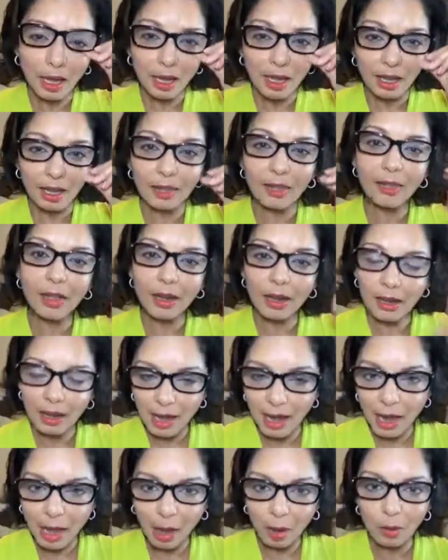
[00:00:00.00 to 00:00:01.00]
in the
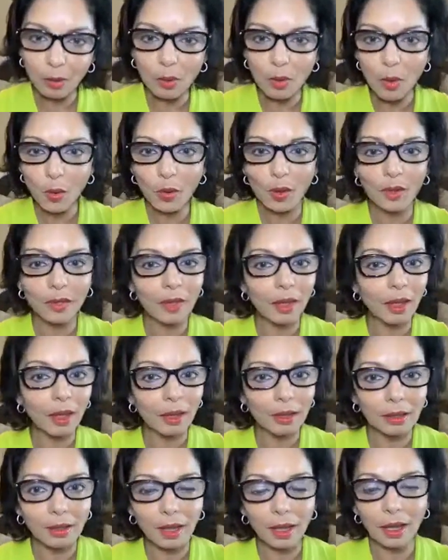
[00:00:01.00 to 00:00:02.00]
now knowing
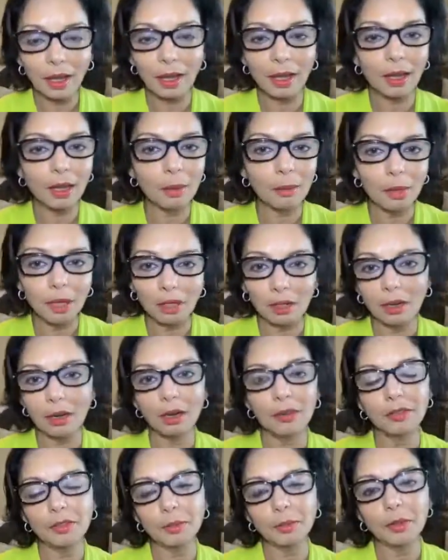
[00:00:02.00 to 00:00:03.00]
that, hey, I'm
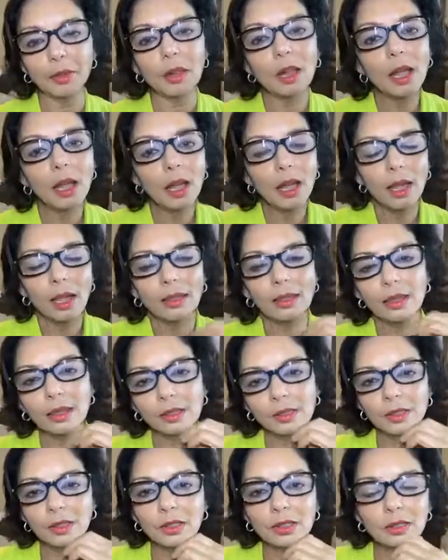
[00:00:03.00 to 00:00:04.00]
uncomfortable? And then I
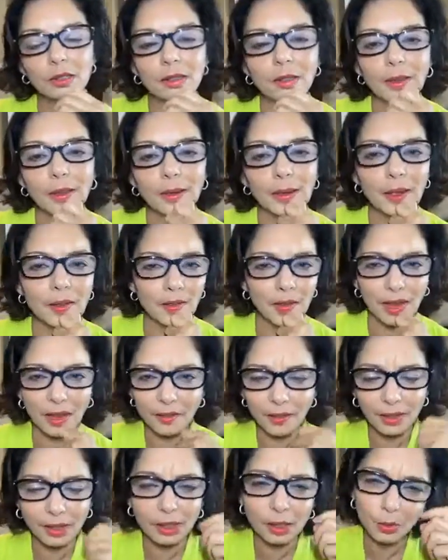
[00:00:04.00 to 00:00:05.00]
started to think, have I
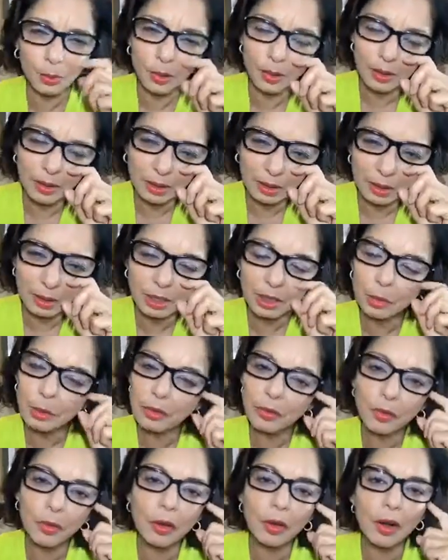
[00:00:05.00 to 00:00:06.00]
ever experienced this
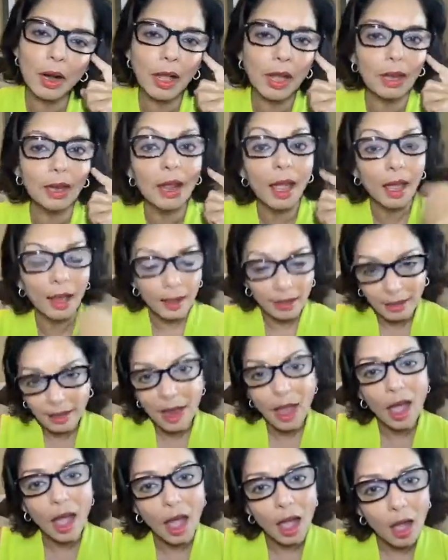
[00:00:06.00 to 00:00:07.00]
before? And
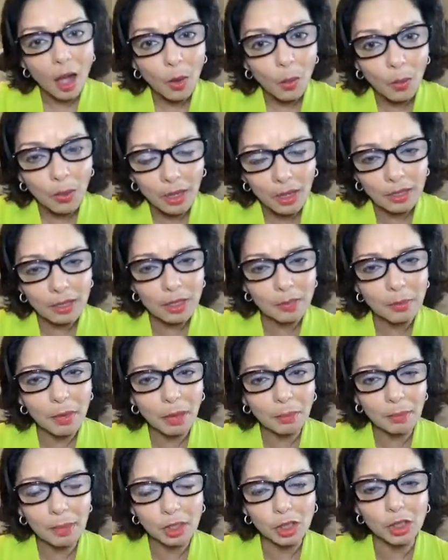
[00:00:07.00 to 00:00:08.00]
yeah, when I did my
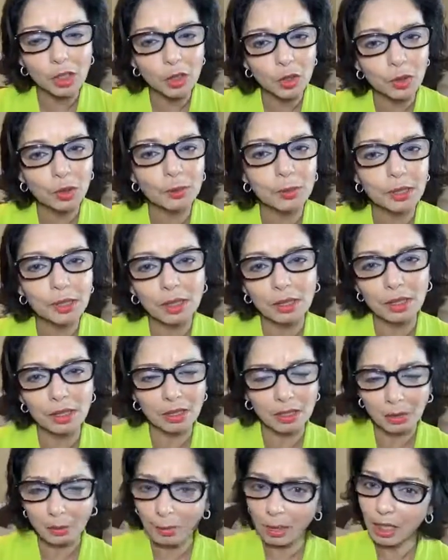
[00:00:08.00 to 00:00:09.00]
mission trips to the
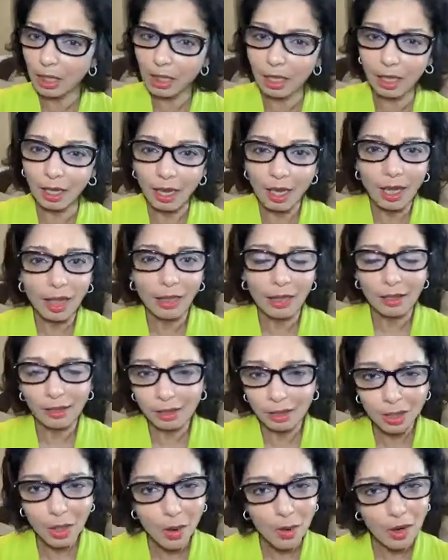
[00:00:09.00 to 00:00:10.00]
Dominican,
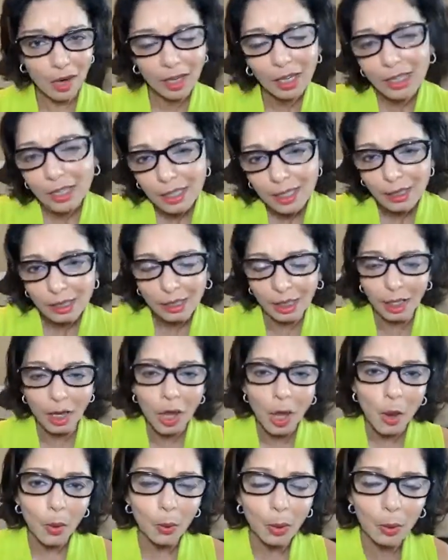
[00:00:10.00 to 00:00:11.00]
there's no air conditioning.
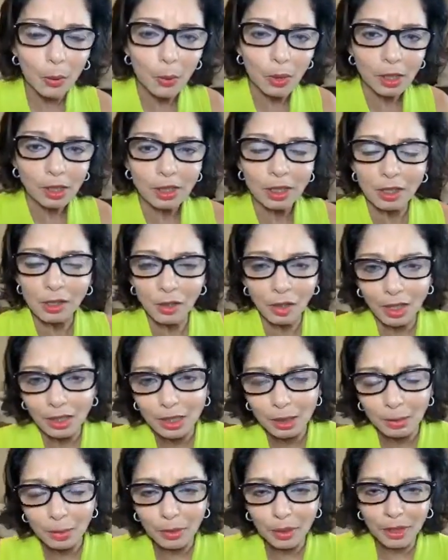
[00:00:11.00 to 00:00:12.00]
We worked in lots
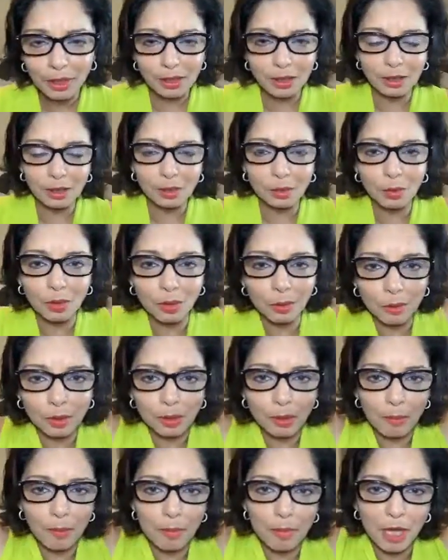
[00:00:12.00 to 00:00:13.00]
of places where it was a
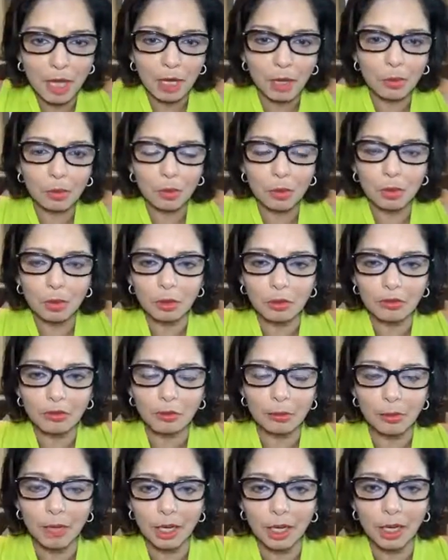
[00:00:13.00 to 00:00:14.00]
metal roof, a
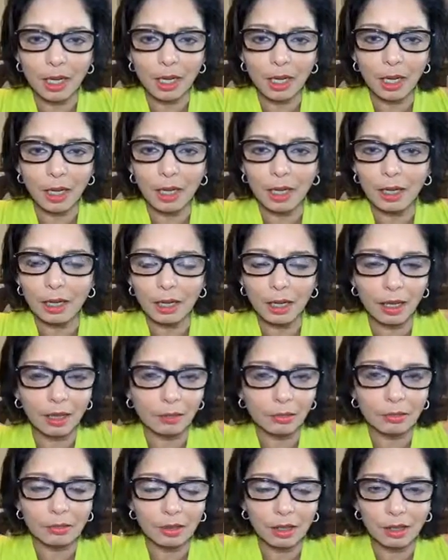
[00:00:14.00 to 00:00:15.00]
mud hut,
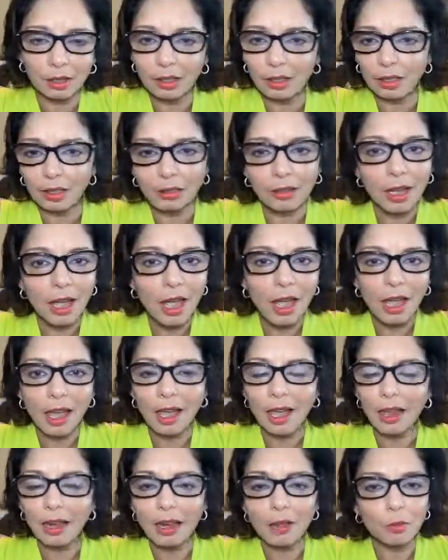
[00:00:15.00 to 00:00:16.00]
out in the,
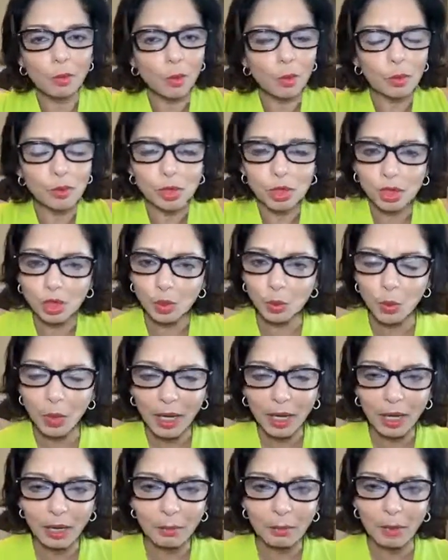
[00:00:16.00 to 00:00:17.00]
and we were
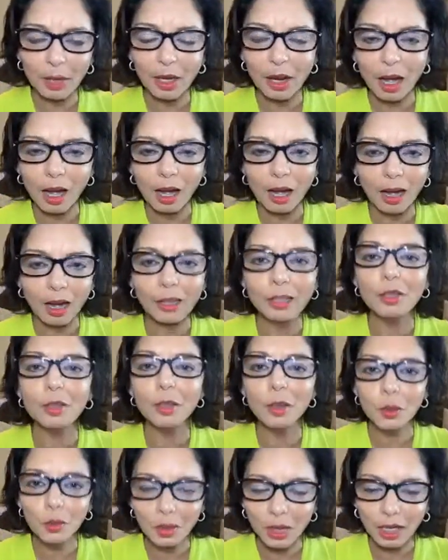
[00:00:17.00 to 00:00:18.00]
sweating, but I
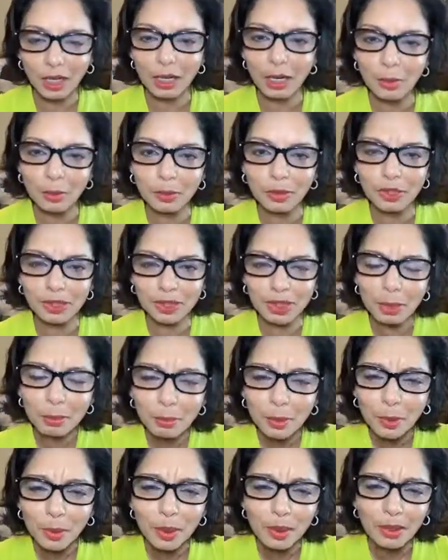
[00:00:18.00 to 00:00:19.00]
knew that it was
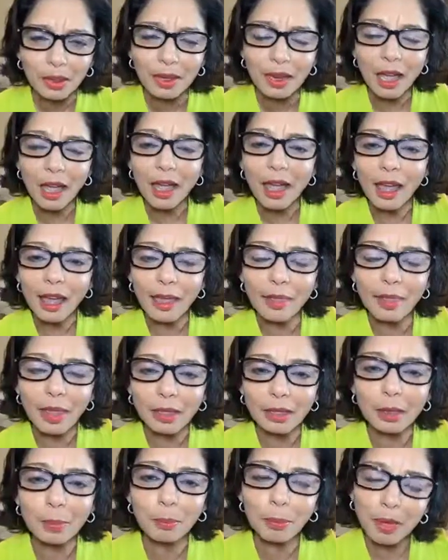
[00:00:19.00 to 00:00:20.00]
temporary and
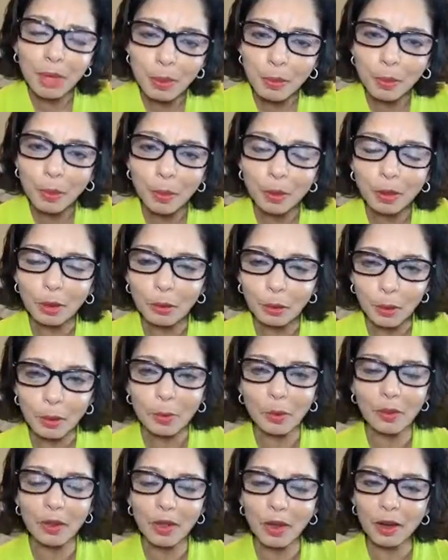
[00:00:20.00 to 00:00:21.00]
that the people that we
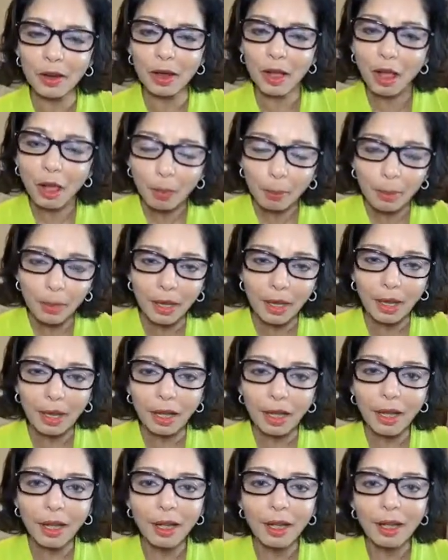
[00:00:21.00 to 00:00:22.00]
were there
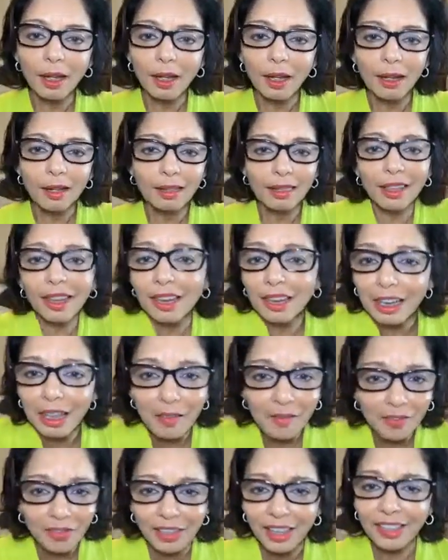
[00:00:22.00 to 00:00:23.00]
helping, they
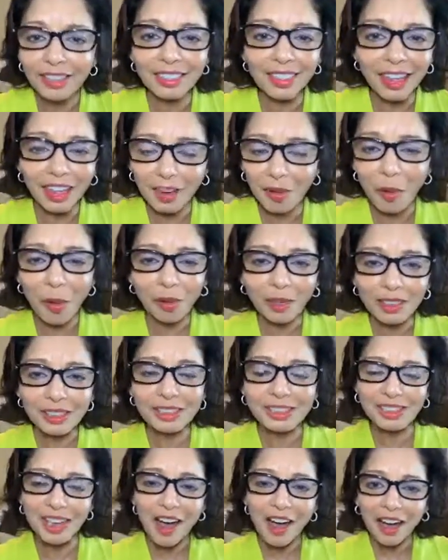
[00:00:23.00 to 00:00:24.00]
live like that all the
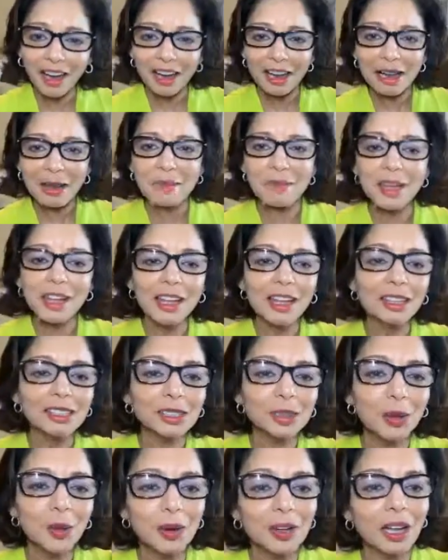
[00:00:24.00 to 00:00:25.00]
time.
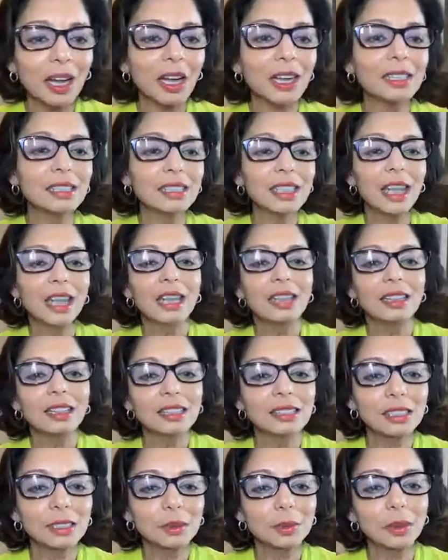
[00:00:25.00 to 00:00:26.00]
So guys,
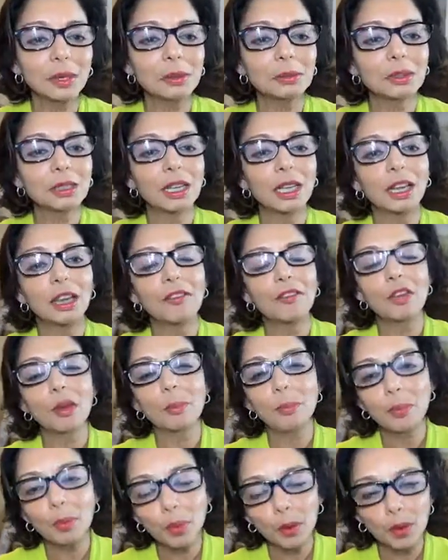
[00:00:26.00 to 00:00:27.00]
this is what I'm saying. If you're
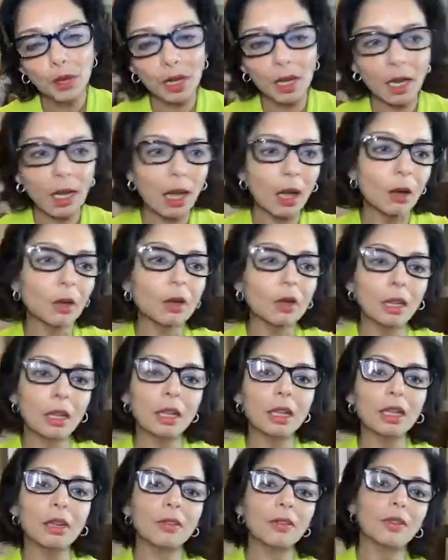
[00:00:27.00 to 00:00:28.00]
putting out
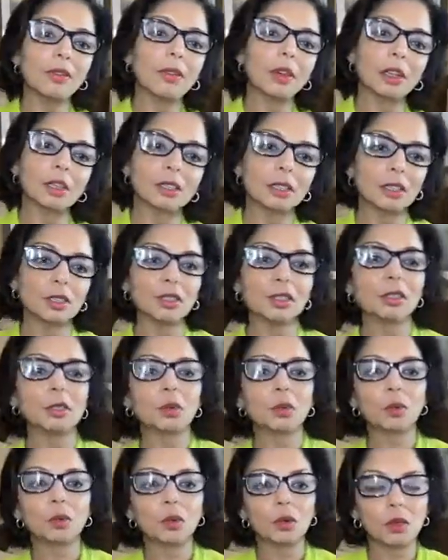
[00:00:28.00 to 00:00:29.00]
negative thoughts into the
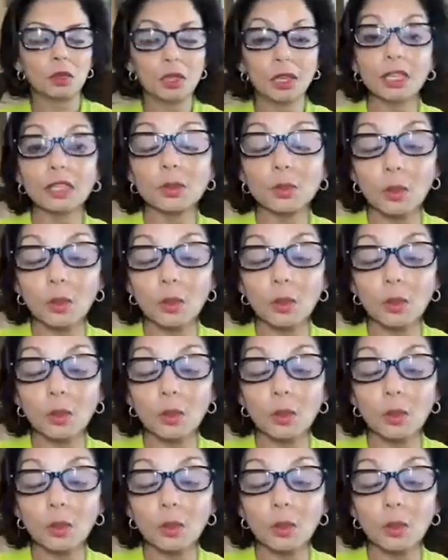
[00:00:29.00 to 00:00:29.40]
world, guess